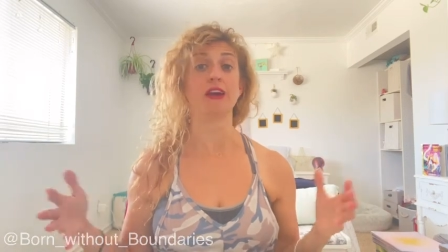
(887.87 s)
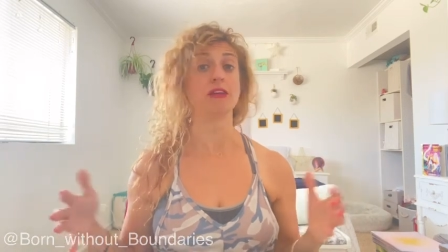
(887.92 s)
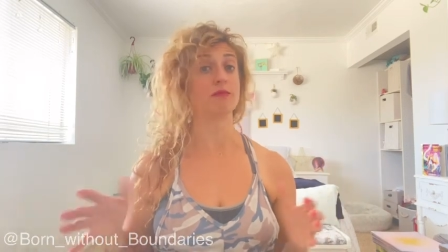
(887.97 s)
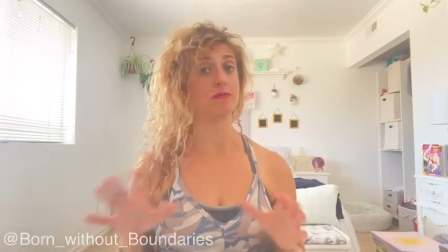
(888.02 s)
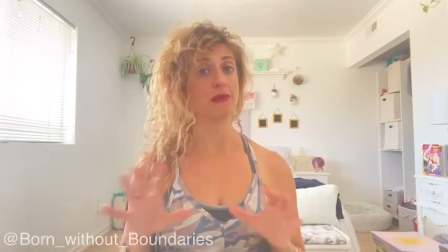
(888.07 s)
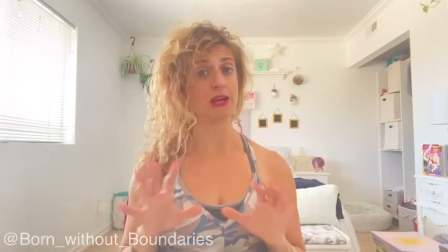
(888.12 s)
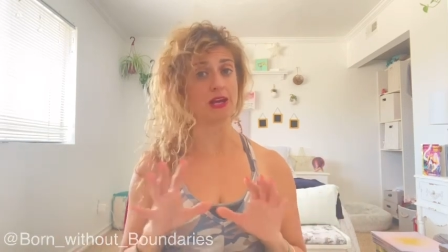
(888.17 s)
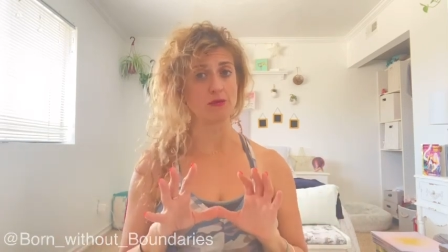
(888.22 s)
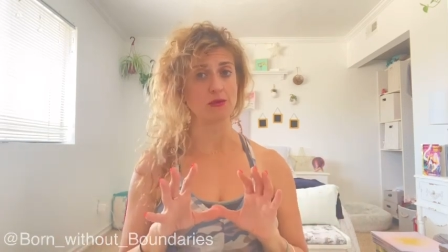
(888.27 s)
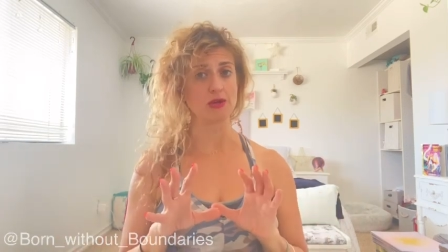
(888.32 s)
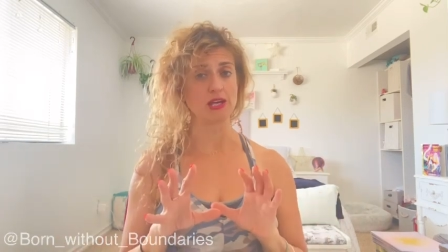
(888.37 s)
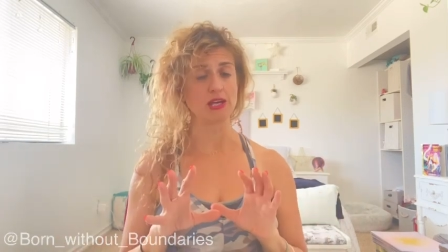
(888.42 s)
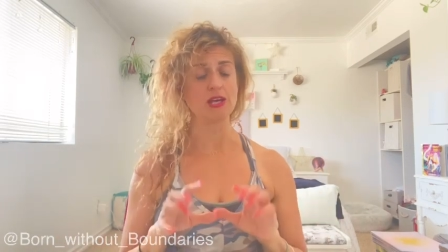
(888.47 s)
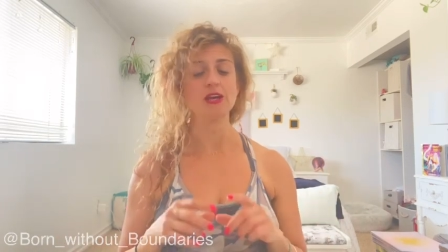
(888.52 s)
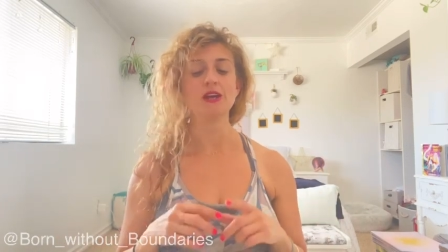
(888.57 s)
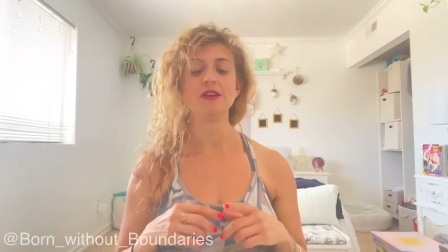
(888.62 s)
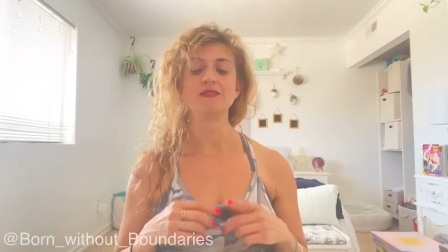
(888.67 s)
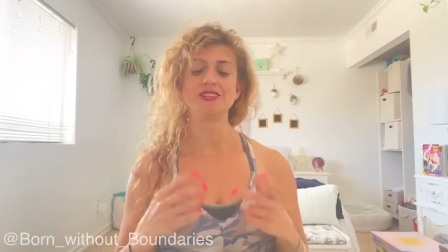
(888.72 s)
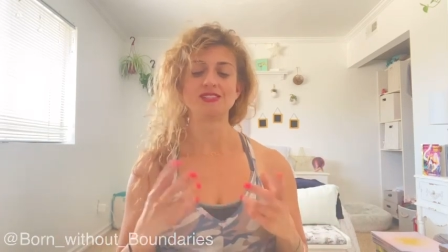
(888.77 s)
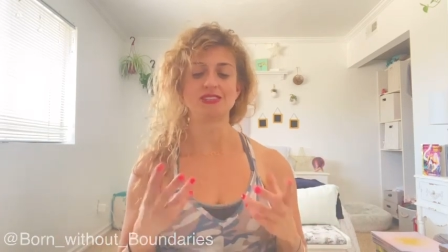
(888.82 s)
And maybe
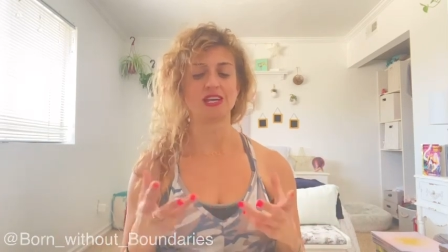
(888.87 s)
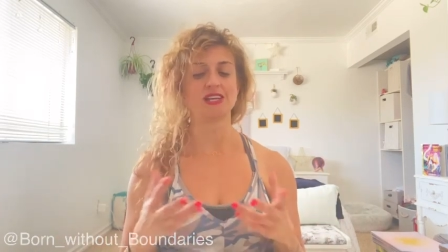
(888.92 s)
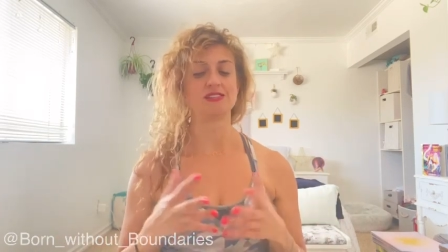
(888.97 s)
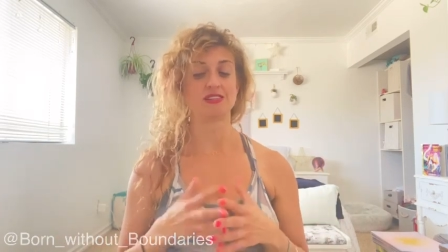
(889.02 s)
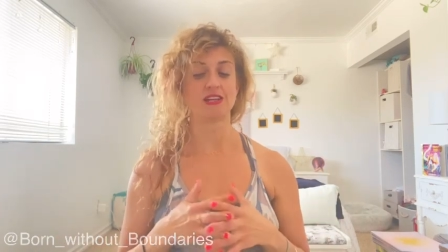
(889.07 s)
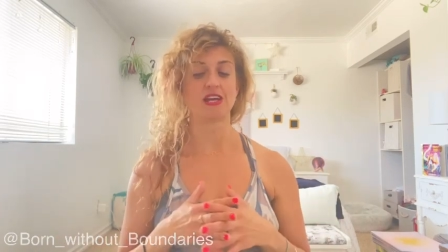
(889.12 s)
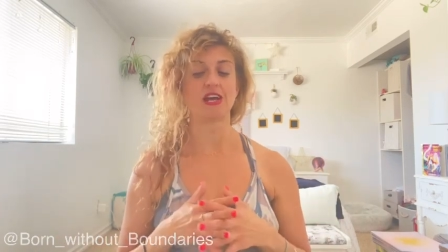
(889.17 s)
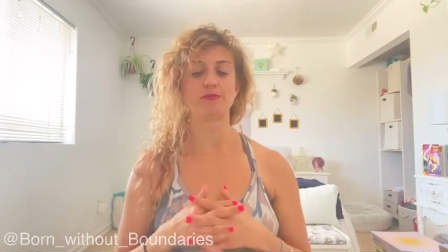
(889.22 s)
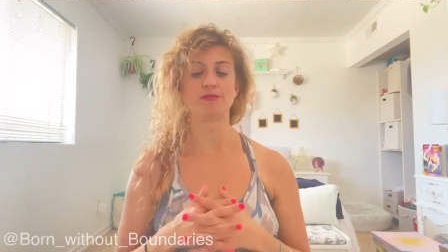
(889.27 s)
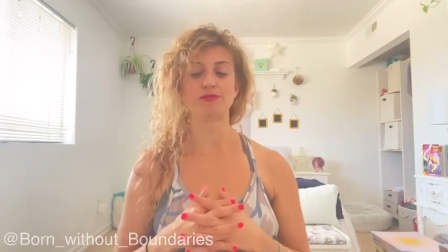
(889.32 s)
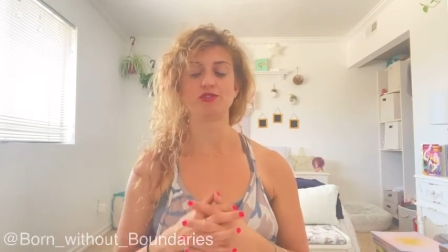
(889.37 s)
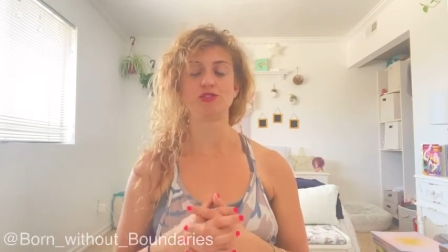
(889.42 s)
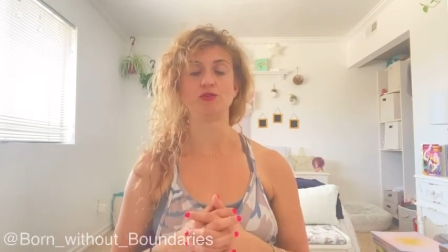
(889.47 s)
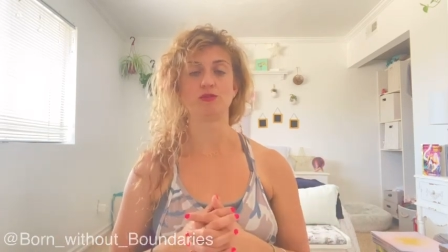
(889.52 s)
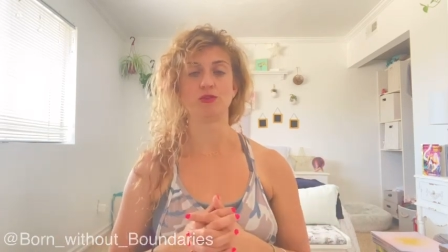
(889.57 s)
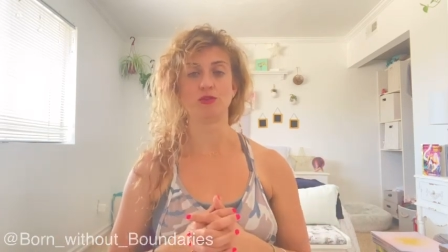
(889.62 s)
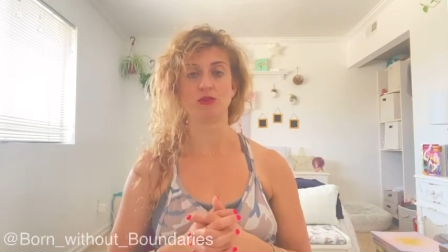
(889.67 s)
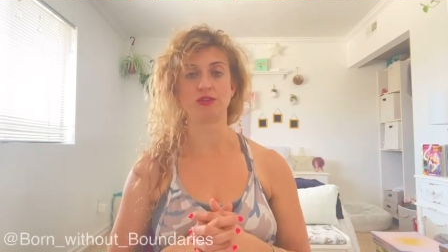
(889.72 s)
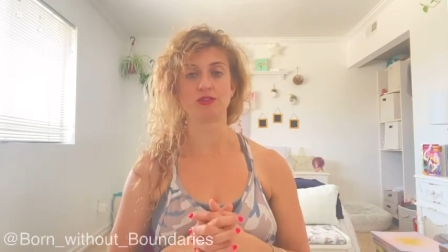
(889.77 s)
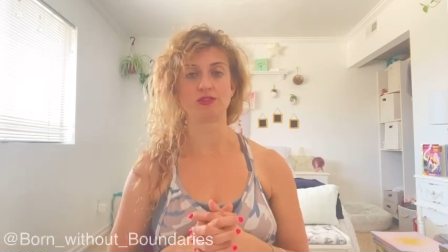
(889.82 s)
this hasn't happened to you
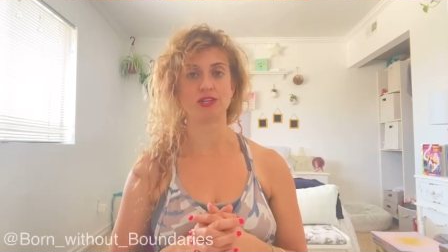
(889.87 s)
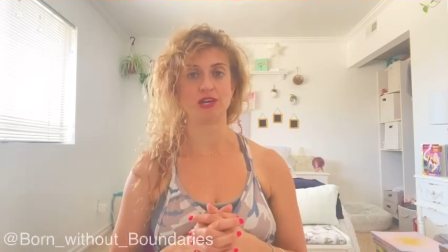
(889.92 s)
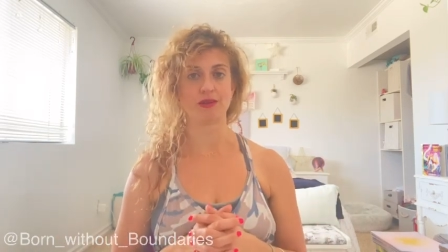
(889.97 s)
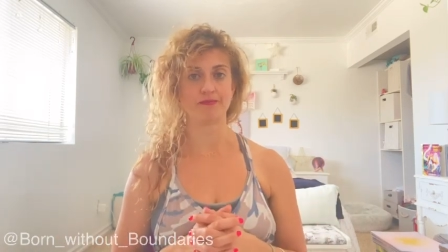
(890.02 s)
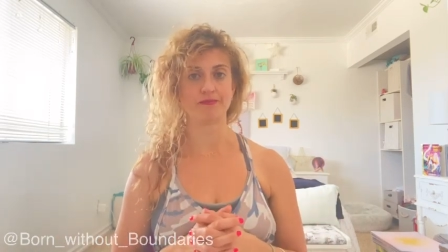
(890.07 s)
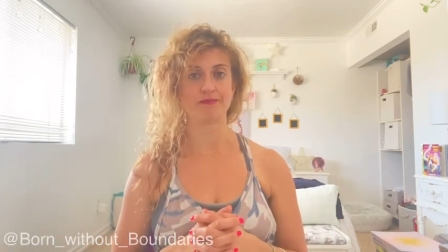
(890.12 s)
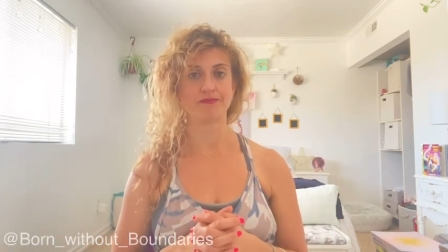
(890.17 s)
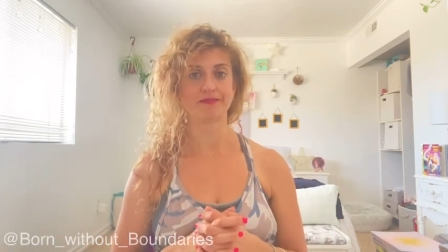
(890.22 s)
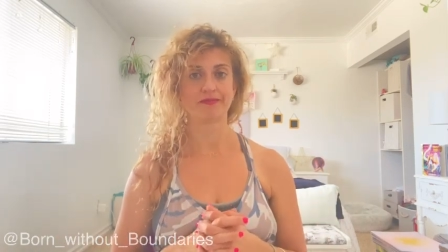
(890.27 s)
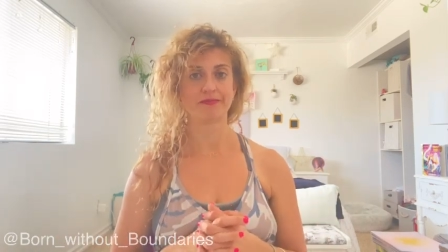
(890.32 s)
in a long time.